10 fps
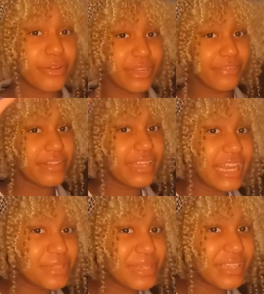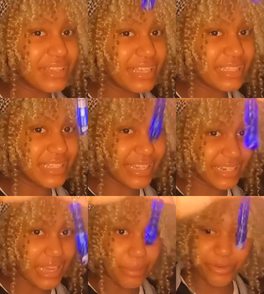you'll definitely catch me in these in
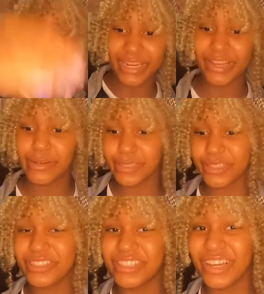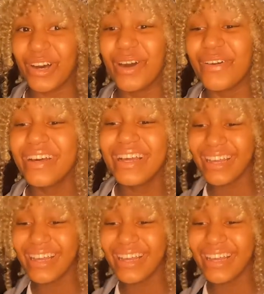like a couple videos or so